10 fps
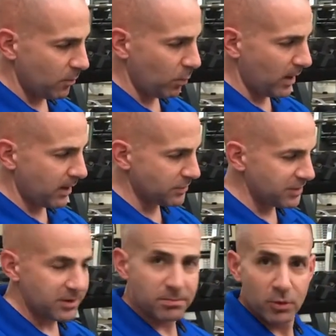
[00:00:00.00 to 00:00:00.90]
While
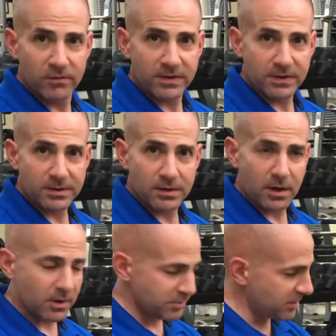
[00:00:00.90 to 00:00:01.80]
she's moving this
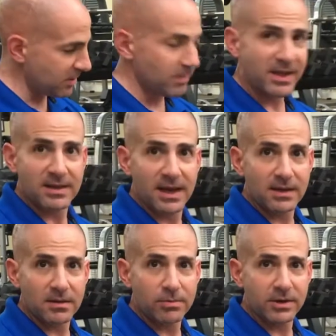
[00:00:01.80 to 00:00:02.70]
arm, she's
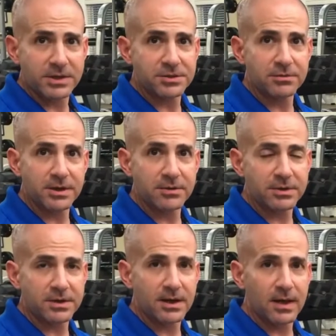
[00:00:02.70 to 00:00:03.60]
maintaining the pressure there.
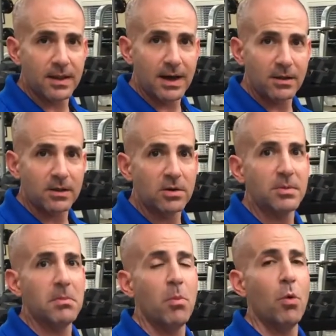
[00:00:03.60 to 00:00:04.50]
It's going to allow a little
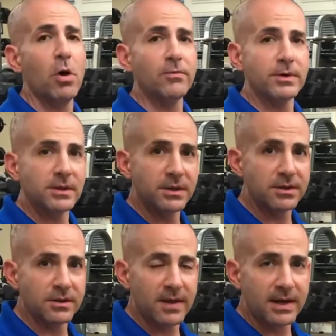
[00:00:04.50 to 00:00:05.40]
bit more
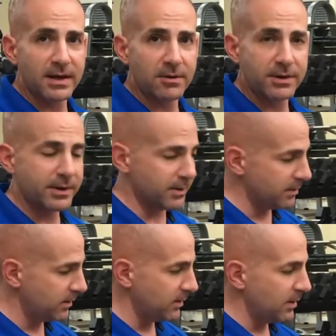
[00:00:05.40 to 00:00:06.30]
release in that area,
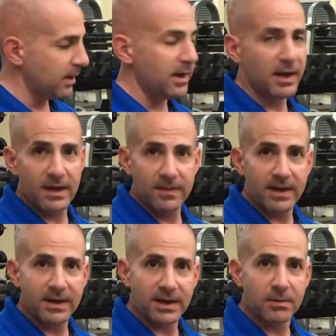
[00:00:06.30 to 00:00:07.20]
and
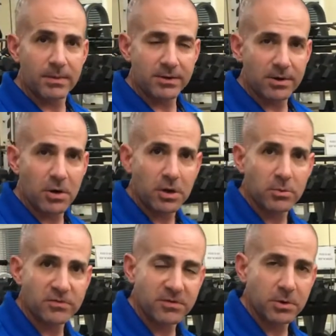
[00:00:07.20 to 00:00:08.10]
then again, better
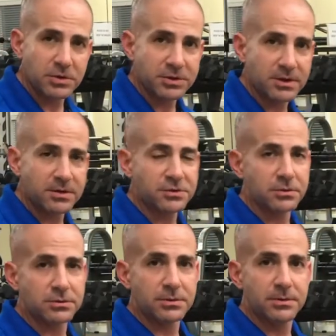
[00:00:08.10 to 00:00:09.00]
outcomes for motion at the shoulder.